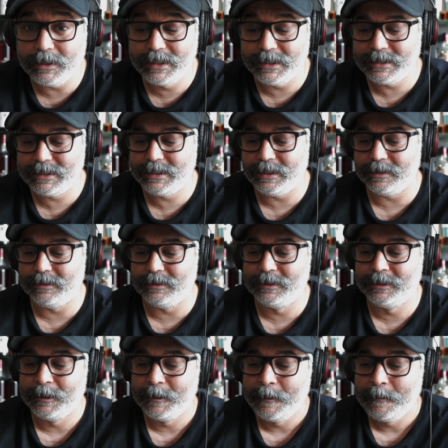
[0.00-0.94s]

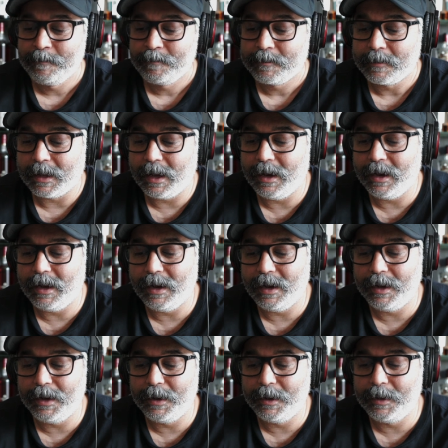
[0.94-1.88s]
distilled
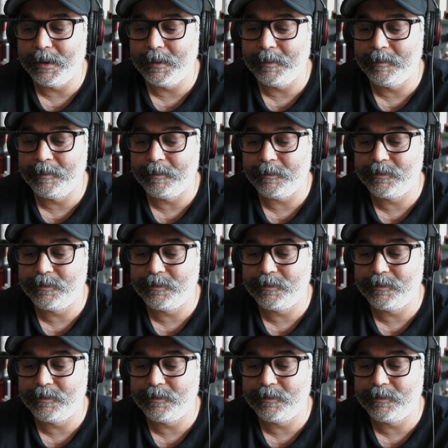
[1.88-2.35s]
um,